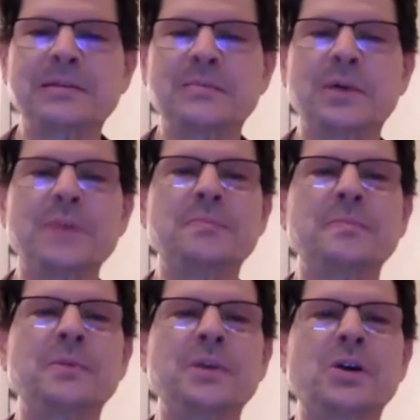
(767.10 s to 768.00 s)

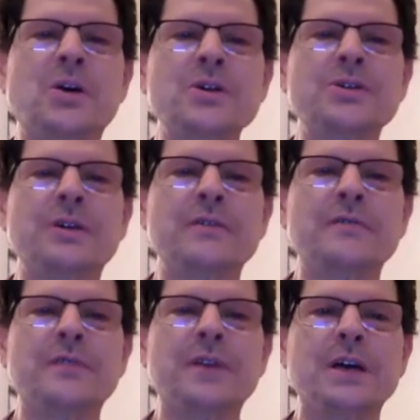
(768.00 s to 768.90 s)
But because of
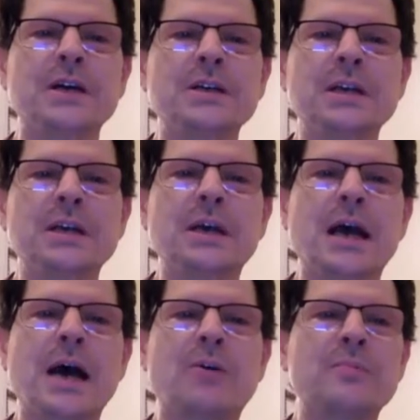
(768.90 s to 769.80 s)
uh,
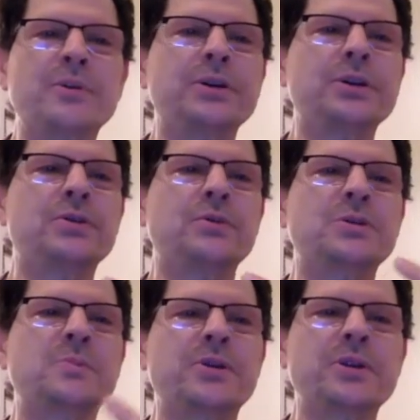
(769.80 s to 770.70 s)
our ability to
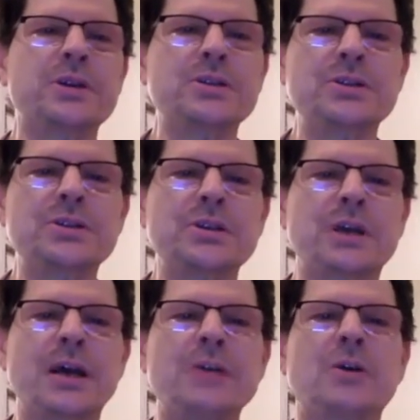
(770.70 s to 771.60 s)
experience
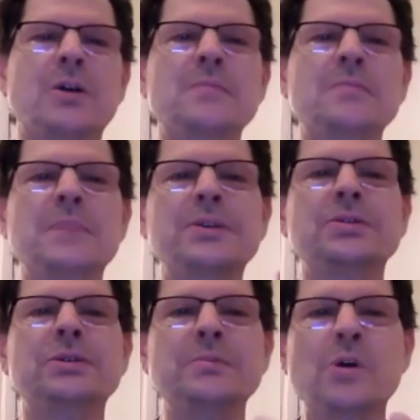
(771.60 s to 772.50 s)
and our
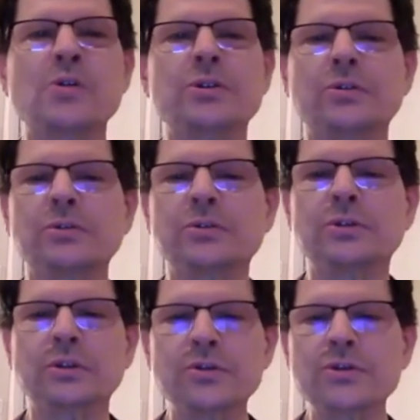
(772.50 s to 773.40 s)
mental and emotional
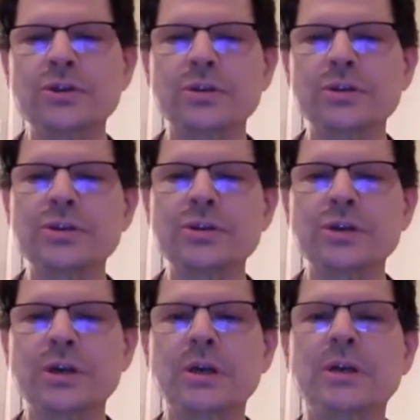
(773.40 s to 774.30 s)
delusions,
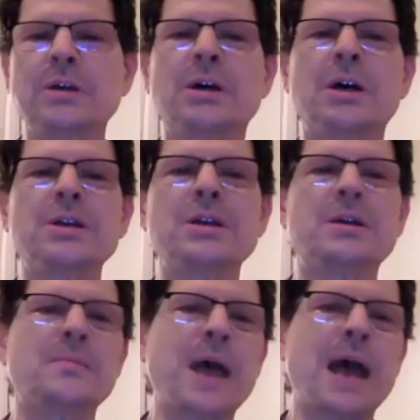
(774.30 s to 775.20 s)
uh, he
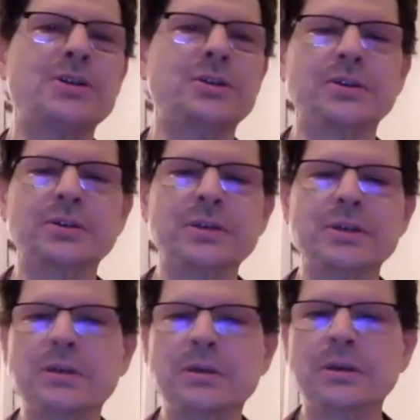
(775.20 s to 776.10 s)

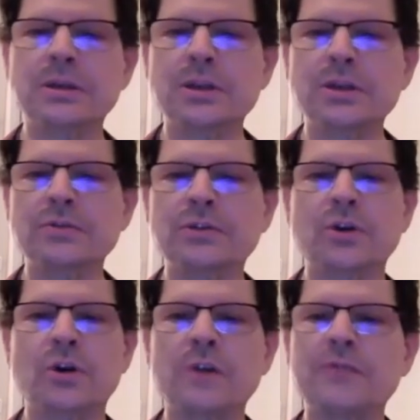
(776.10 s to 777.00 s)
compassionately continued to
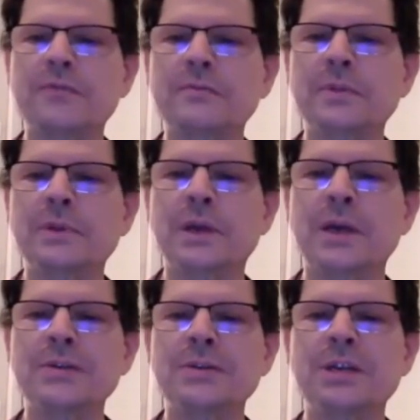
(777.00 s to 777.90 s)
talk
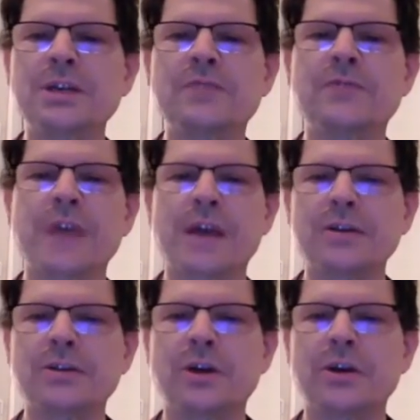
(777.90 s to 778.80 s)
and teach for that
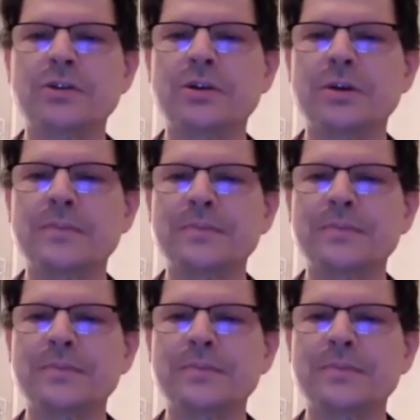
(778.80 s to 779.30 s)
entire time.